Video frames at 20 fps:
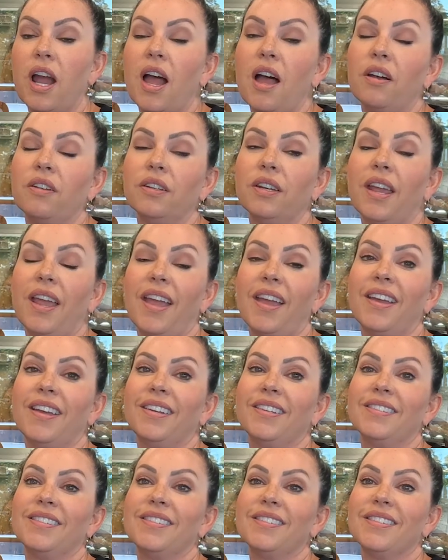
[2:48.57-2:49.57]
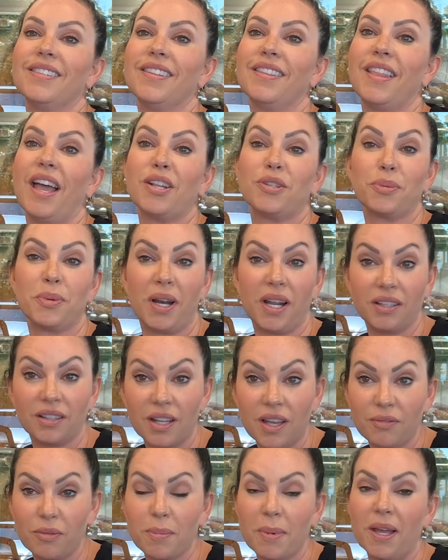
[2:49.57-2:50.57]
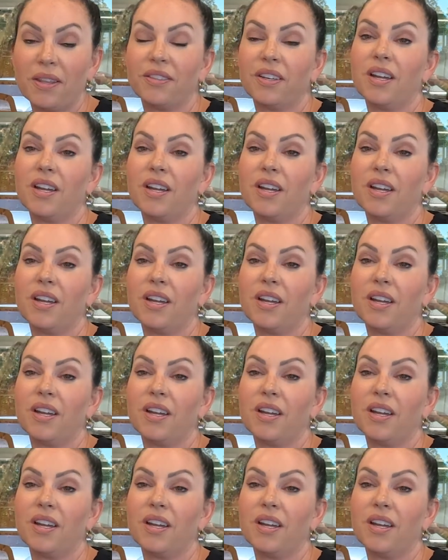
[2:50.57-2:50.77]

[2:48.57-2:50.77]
out, and that's what I love about